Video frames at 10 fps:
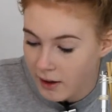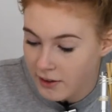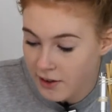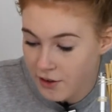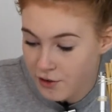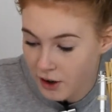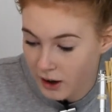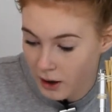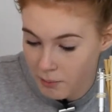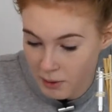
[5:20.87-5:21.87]
This is
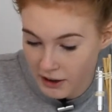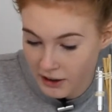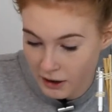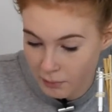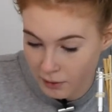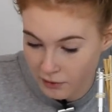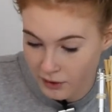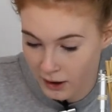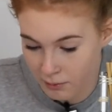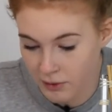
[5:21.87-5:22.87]
tricky and may take a bit of
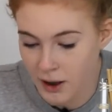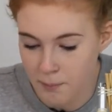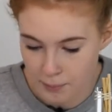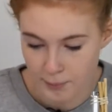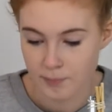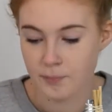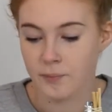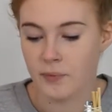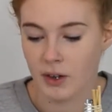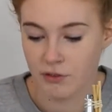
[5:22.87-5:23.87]
time. Yep,
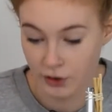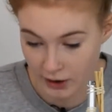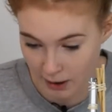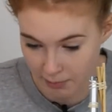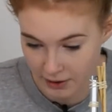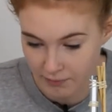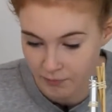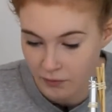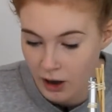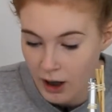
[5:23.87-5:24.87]
done that bit.
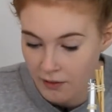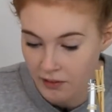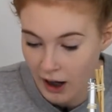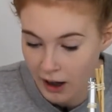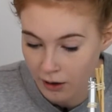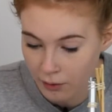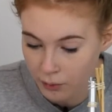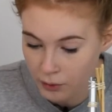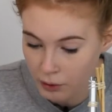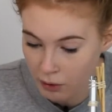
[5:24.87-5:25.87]
Now
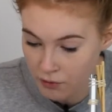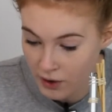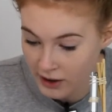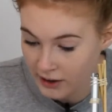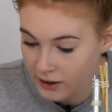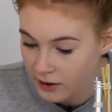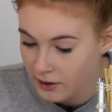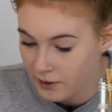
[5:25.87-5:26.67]
you are ready